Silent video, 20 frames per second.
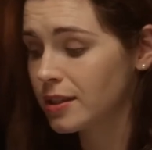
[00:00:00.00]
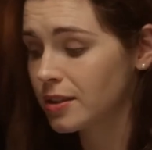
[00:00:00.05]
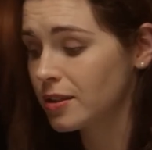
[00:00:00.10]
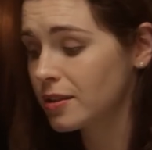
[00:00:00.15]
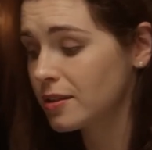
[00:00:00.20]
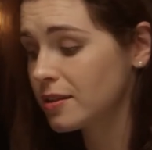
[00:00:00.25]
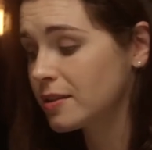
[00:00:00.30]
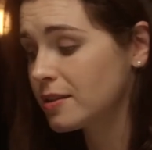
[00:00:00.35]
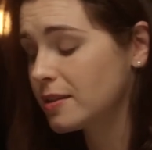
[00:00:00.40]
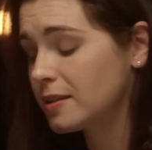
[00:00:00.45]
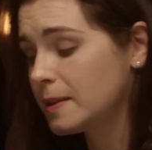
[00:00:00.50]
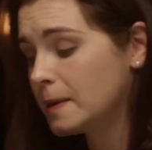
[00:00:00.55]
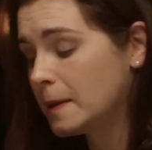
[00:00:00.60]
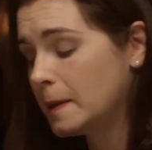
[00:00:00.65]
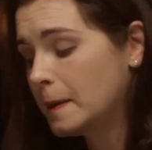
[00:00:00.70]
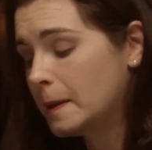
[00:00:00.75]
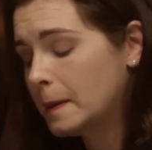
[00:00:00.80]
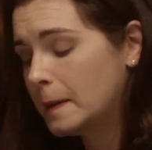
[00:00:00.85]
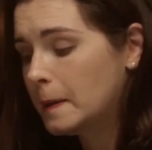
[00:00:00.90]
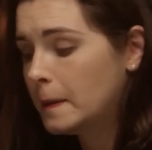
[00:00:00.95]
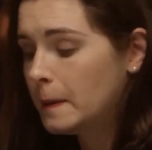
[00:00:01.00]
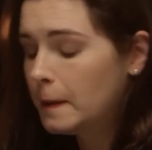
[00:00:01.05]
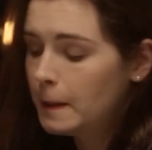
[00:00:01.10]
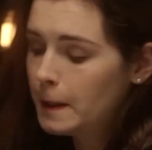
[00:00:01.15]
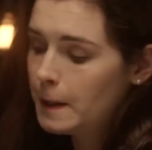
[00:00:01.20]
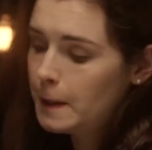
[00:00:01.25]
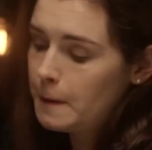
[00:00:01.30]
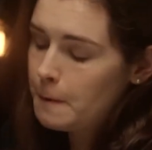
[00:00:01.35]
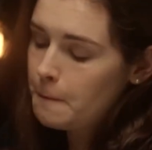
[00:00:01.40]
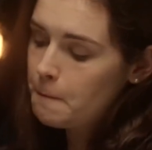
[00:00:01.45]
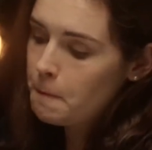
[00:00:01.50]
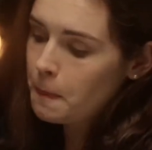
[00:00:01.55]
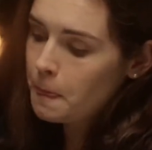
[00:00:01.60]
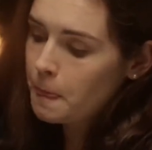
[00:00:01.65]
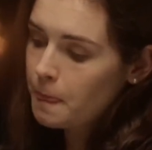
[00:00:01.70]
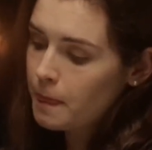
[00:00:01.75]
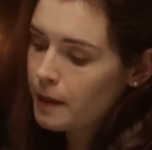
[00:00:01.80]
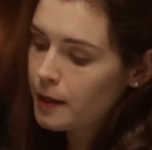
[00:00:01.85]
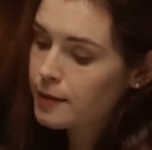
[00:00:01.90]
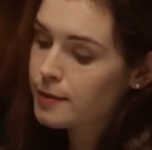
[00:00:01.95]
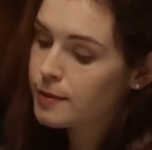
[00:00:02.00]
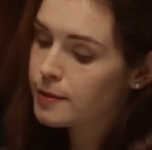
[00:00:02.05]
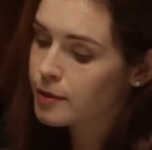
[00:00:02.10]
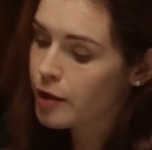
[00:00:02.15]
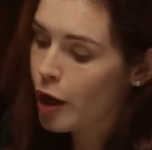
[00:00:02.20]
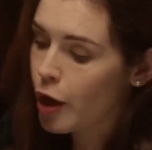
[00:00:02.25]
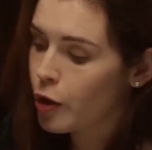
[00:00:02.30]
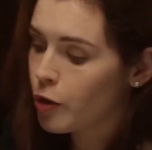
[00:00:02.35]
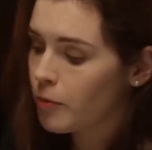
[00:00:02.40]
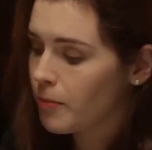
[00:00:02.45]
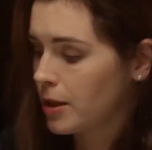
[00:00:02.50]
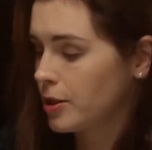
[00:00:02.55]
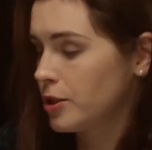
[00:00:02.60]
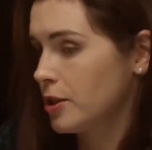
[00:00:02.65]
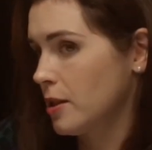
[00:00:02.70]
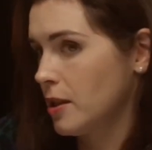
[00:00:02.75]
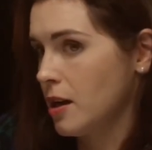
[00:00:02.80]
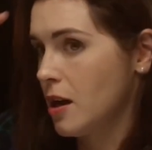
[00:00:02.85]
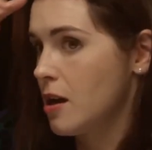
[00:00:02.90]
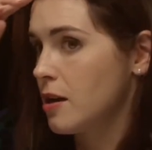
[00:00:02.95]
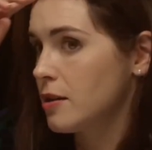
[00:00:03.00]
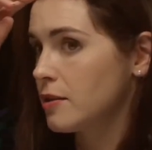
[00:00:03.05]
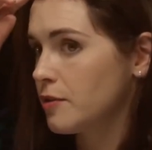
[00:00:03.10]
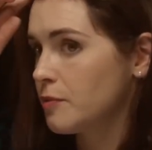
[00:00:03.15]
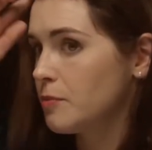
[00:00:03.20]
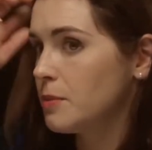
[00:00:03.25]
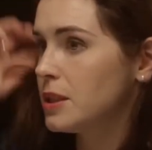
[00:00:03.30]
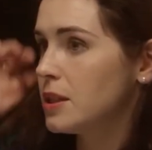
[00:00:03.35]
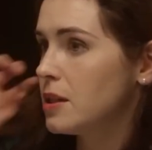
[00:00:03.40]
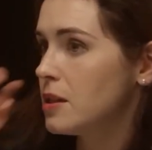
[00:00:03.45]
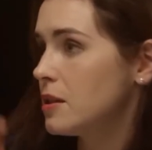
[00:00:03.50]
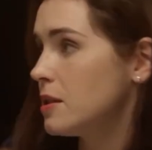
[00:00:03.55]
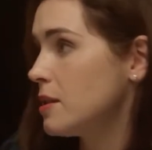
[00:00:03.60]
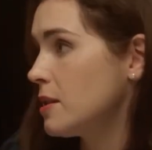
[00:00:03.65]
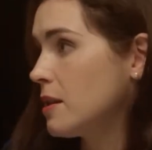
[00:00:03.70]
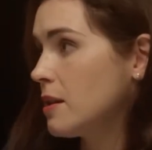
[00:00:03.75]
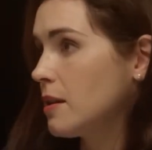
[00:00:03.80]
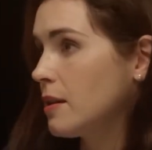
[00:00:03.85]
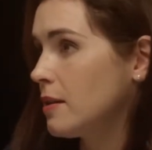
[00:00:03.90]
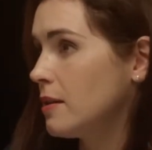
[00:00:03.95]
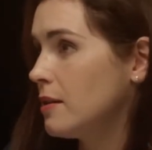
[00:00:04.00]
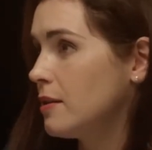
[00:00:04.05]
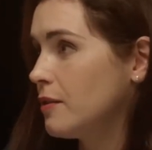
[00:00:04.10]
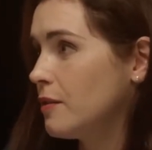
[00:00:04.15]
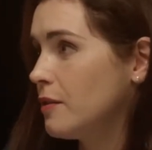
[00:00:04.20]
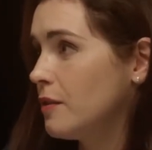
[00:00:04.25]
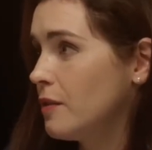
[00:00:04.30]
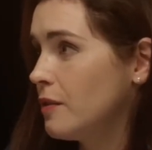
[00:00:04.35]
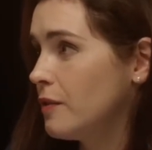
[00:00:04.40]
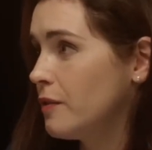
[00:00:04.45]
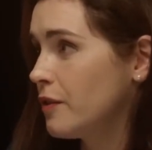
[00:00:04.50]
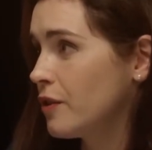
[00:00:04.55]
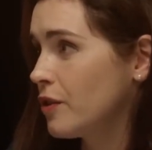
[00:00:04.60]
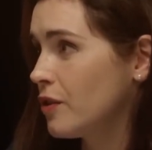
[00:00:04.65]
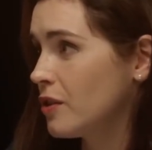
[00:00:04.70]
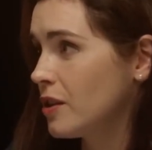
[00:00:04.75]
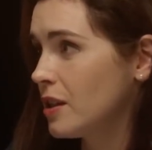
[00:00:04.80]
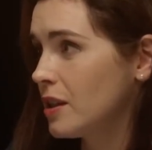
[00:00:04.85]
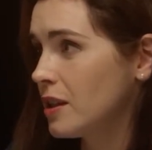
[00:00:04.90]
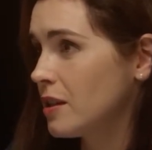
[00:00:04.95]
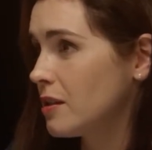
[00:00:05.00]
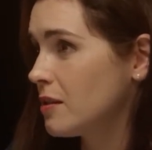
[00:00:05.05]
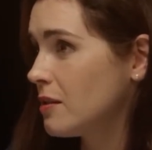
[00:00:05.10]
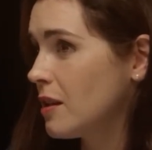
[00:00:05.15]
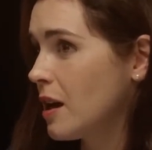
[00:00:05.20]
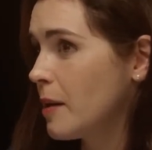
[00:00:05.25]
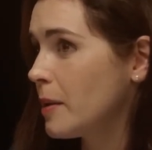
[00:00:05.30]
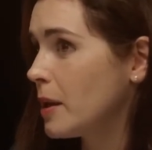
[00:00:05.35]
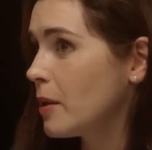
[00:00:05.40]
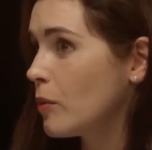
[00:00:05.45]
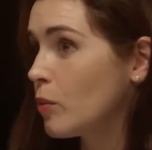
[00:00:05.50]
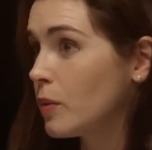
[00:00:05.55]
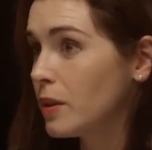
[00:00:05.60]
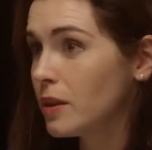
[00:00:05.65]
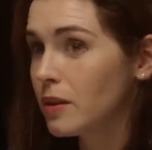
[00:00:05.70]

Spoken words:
is just so much at the heart of modernity, for good and ill. I mean,